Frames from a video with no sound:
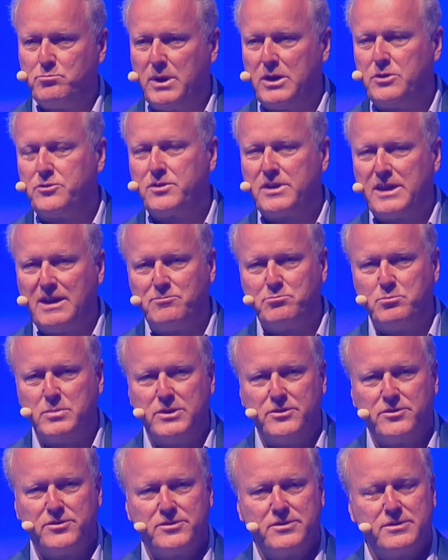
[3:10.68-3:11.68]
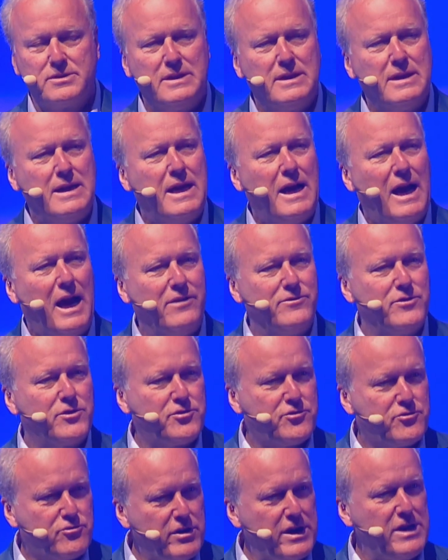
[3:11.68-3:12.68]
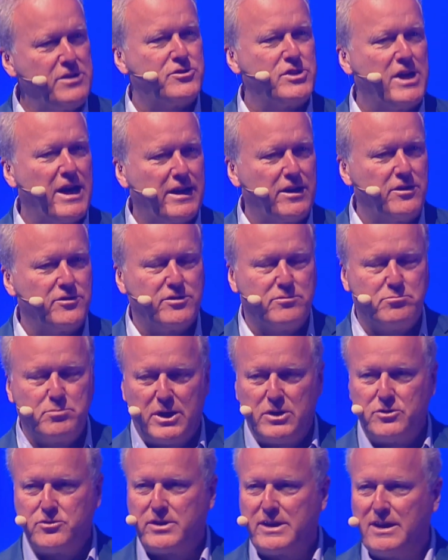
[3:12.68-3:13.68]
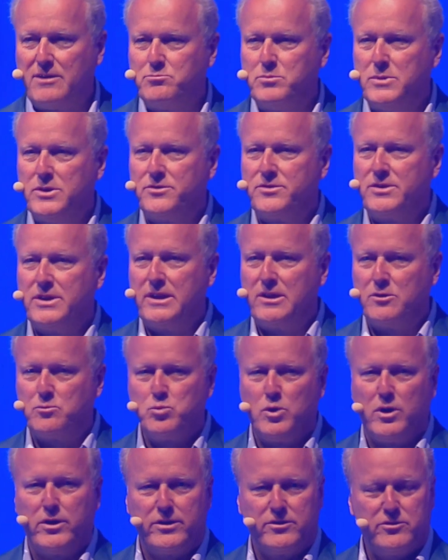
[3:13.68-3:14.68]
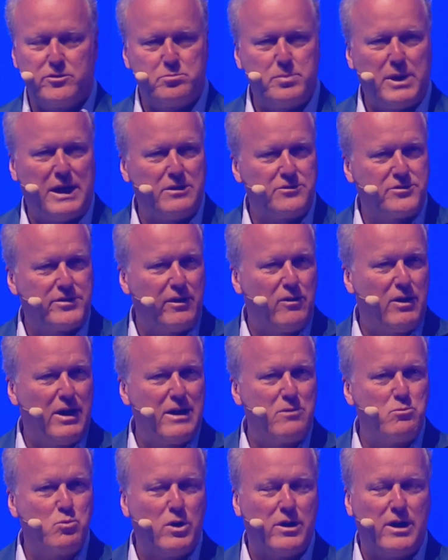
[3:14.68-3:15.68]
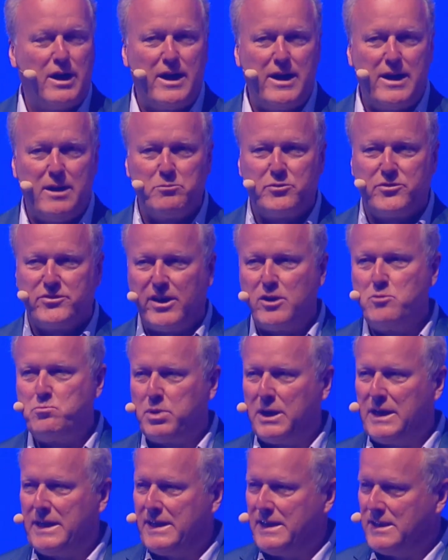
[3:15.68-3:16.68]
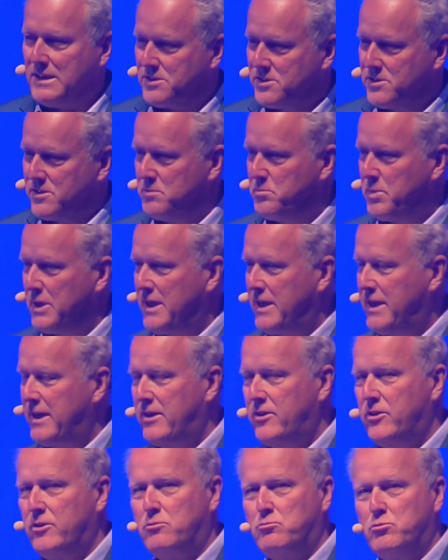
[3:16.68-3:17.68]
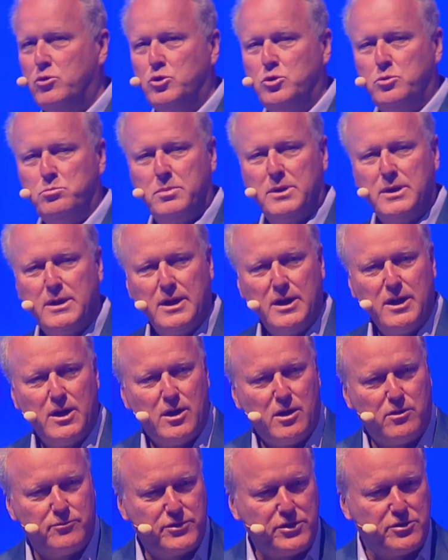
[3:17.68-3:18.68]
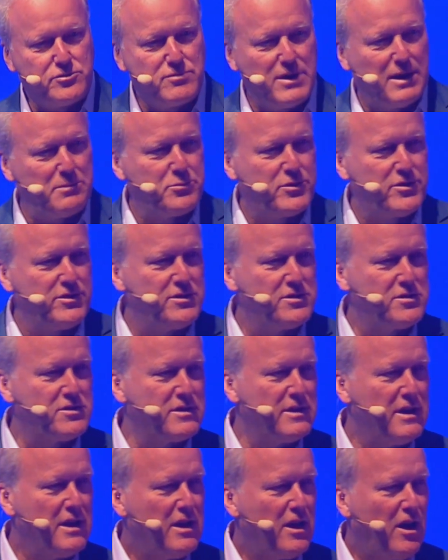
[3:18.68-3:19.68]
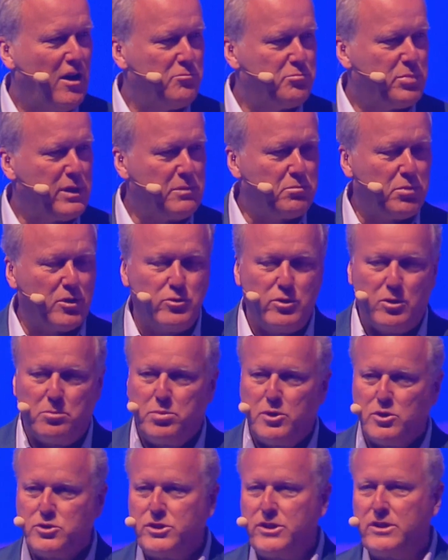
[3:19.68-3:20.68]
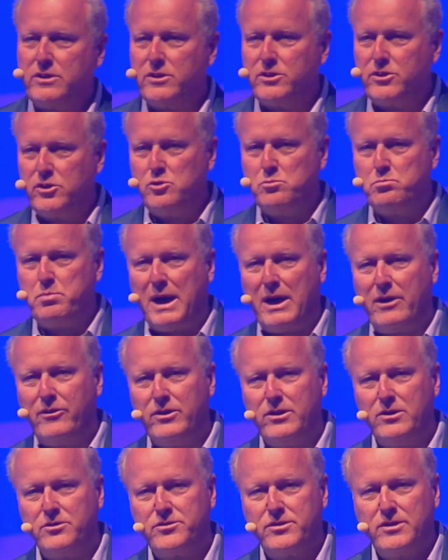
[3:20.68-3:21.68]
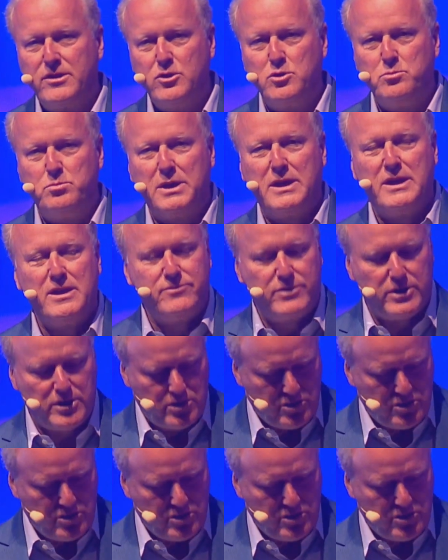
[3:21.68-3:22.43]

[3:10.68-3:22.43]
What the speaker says: most governments and the straitjackets of most governments is what this is about. So I am so pleased to be here in a room of disruptors, of people who are pushing the new barriers, who believe in